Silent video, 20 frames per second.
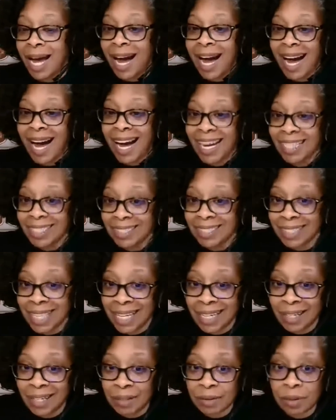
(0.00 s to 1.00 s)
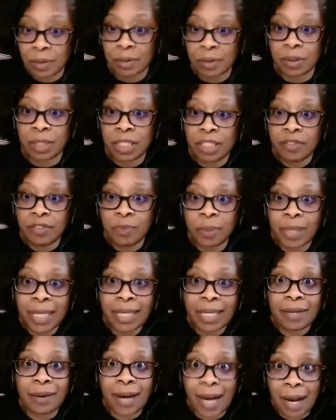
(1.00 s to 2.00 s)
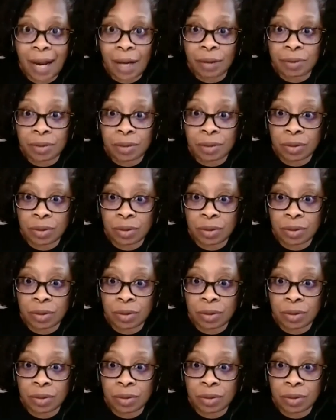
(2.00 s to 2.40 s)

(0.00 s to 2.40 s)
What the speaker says: I decided I was going to leave Play-Doh out